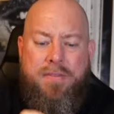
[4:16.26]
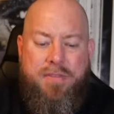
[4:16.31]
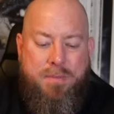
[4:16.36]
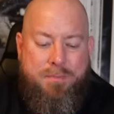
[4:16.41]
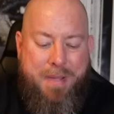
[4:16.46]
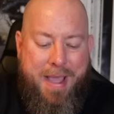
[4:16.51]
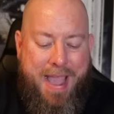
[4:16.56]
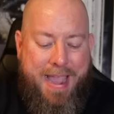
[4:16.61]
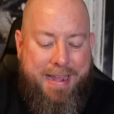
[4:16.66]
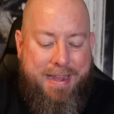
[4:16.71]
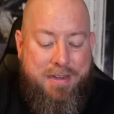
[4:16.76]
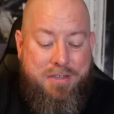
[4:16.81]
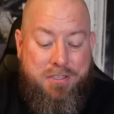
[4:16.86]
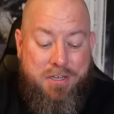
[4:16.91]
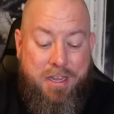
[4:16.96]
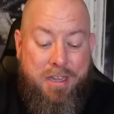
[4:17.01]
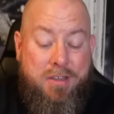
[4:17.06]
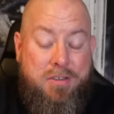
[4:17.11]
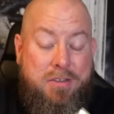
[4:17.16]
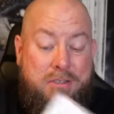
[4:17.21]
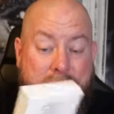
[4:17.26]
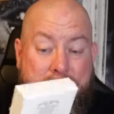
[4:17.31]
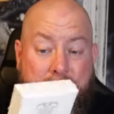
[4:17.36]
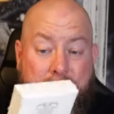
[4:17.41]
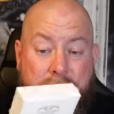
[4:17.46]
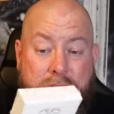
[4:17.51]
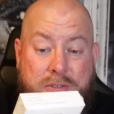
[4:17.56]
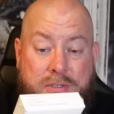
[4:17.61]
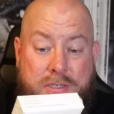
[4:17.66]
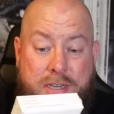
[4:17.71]
The package is
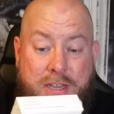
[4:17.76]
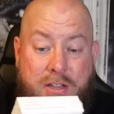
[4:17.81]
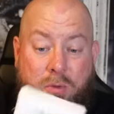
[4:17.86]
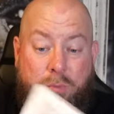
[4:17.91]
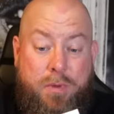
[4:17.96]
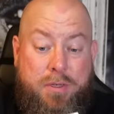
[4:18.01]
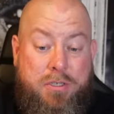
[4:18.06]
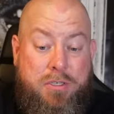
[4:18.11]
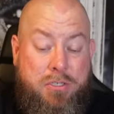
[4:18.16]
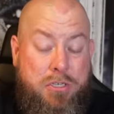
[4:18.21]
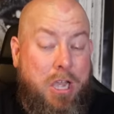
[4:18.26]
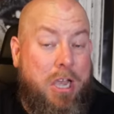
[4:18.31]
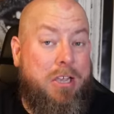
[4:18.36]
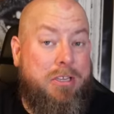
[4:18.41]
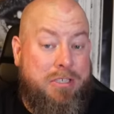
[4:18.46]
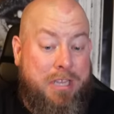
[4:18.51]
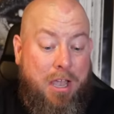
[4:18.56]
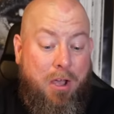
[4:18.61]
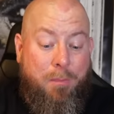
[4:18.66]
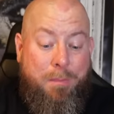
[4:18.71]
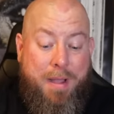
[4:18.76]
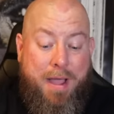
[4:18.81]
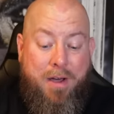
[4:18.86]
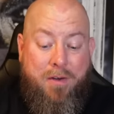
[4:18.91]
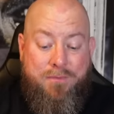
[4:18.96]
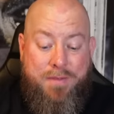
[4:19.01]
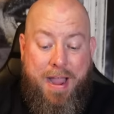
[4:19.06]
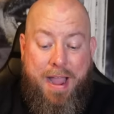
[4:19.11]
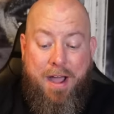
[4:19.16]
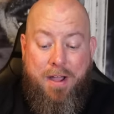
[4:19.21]
still sealed, which does help
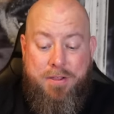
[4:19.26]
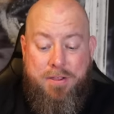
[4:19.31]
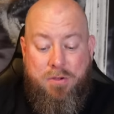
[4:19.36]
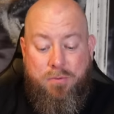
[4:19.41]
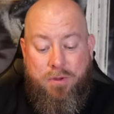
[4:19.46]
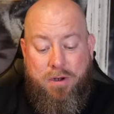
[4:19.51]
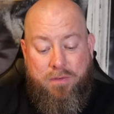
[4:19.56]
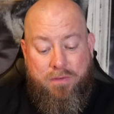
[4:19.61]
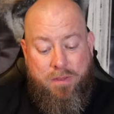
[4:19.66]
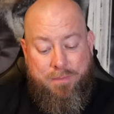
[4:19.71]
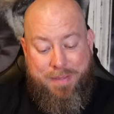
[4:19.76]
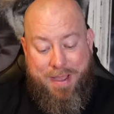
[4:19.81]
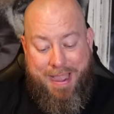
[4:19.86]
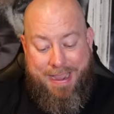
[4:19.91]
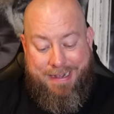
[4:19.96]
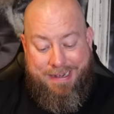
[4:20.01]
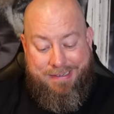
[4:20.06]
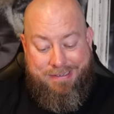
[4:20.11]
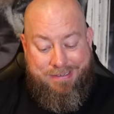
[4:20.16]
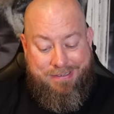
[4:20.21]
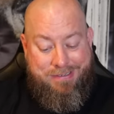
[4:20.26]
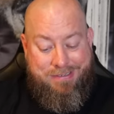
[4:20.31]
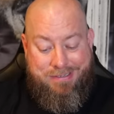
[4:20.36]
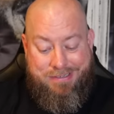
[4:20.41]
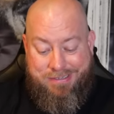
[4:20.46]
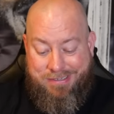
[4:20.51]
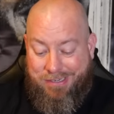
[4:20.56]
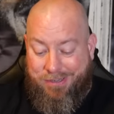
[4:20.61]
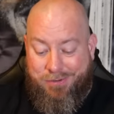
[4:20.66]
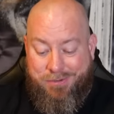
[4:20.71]
out value whenever the package is
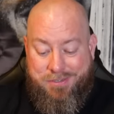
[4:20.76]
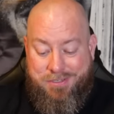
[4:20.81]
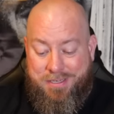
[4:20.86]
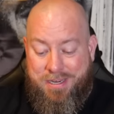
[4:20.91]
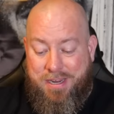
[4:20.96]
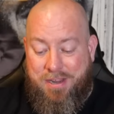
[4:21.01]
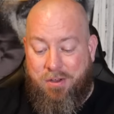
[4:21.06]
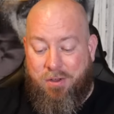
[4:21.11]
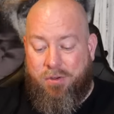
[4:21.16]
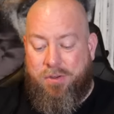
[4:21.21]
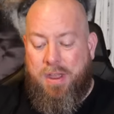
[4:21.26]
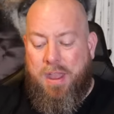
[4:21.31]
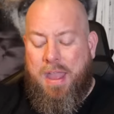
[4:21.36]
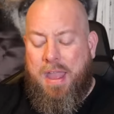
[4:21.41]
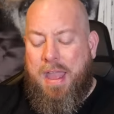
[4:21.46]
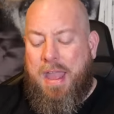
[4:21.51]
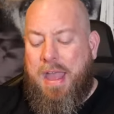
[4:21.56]
still sealed.